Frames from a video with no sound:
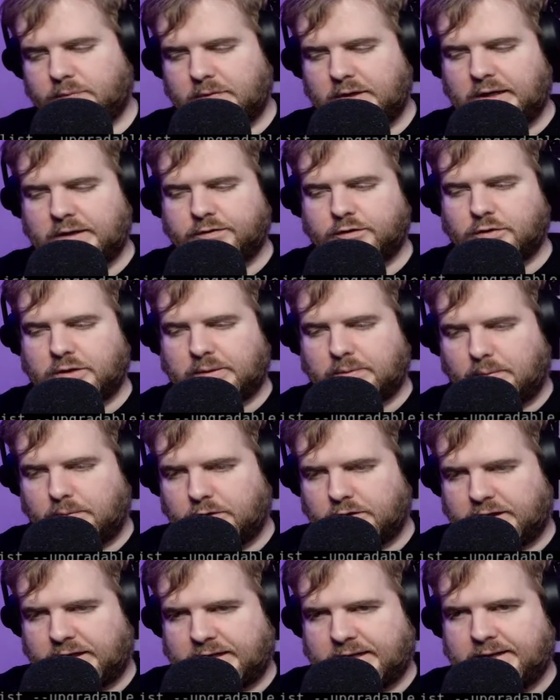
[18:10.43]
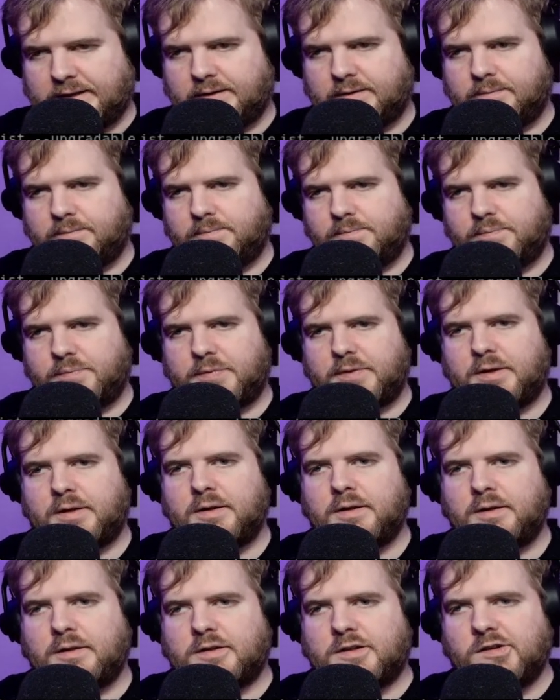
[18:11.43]
I have no idea what we're looking at.
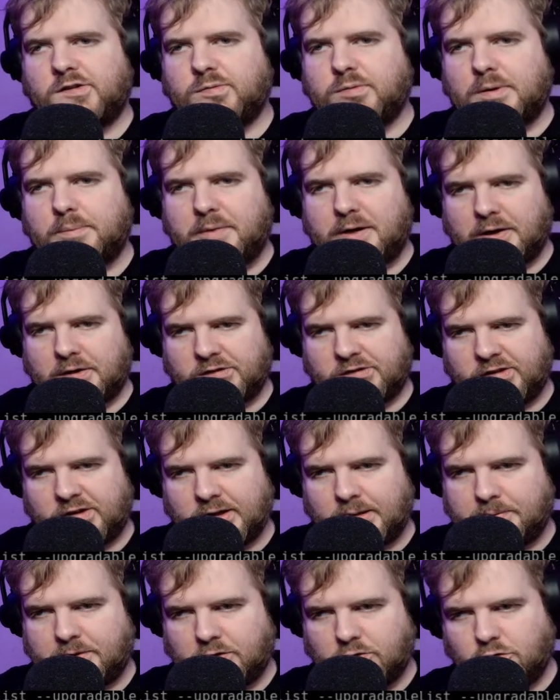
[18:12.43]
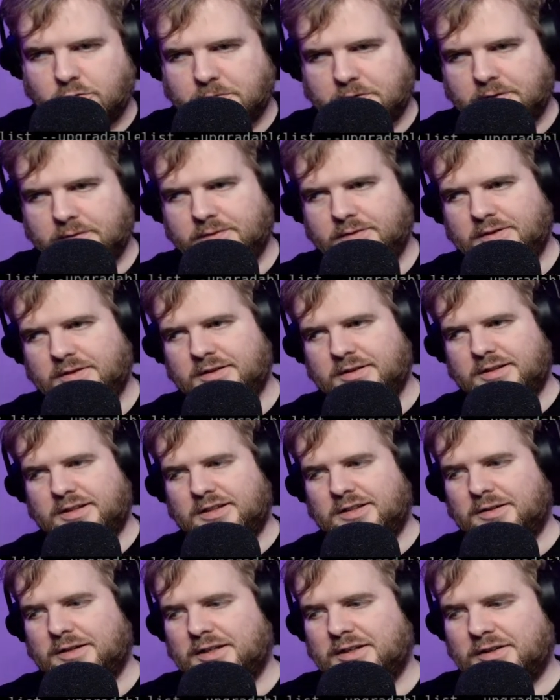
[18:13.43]
This one may honestly not be doable
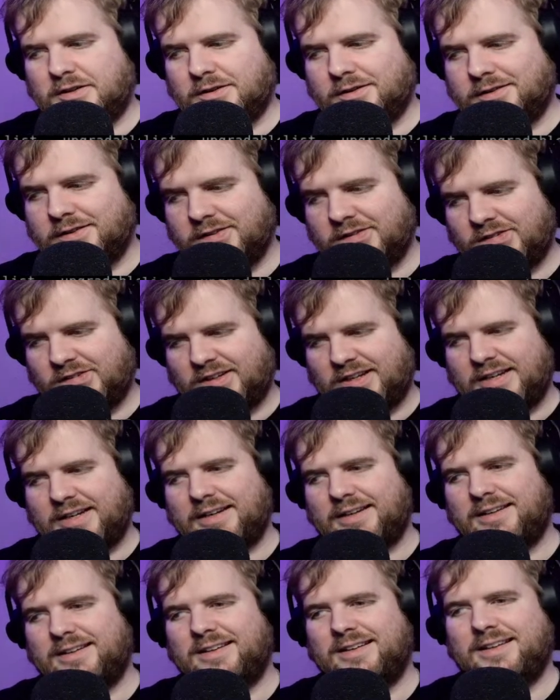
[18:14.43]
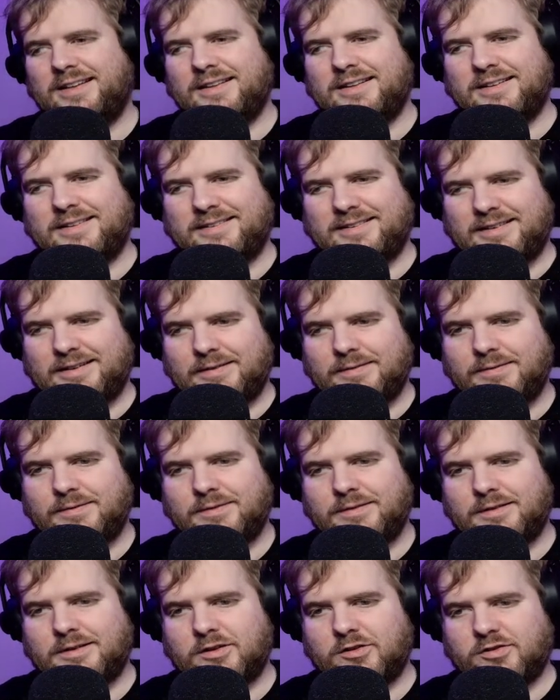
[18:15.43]
in the current state. Let's see.
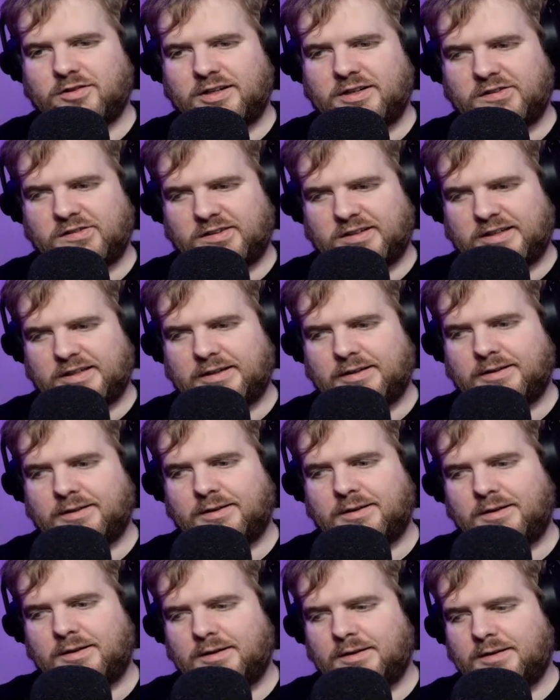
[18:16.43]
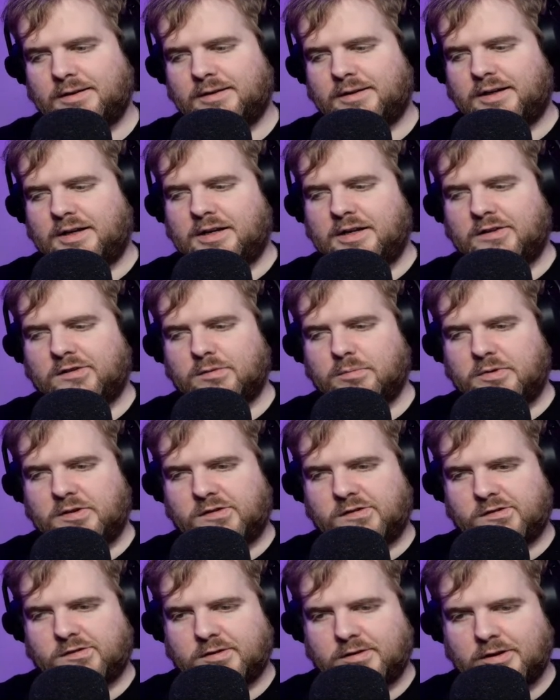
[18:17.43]
Let's try this again. I need to
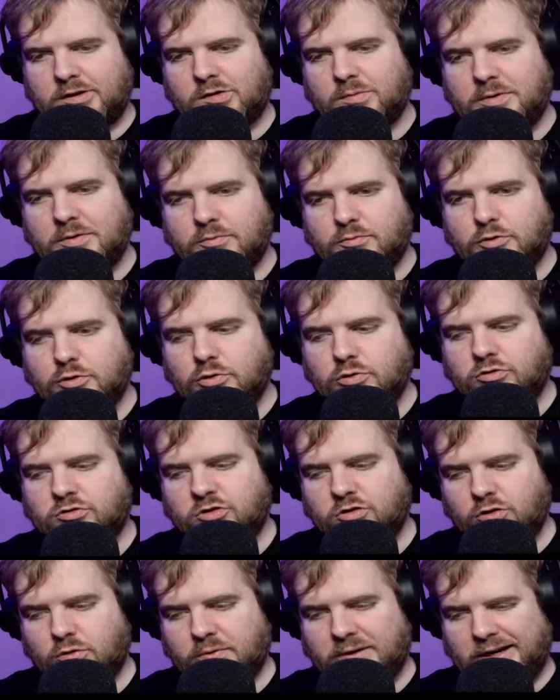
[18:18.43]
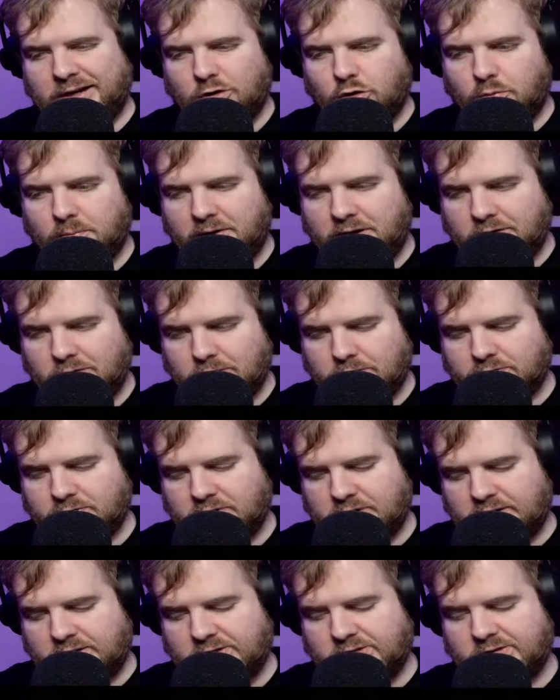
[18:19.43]
be rude to do what I normally do for
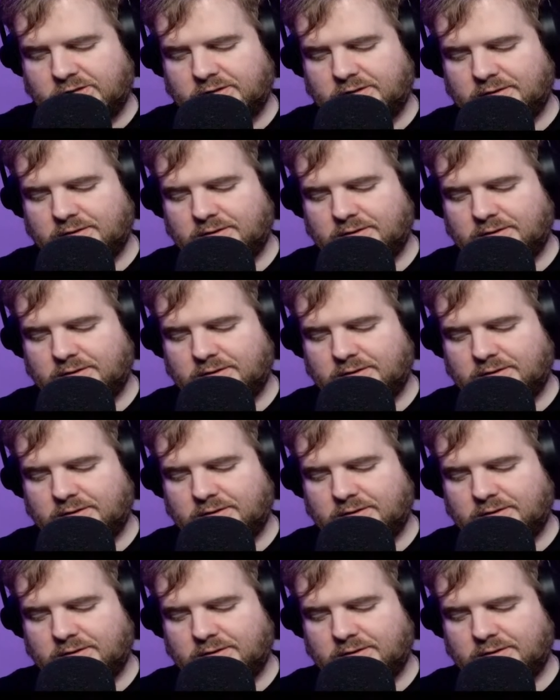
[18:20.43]
these.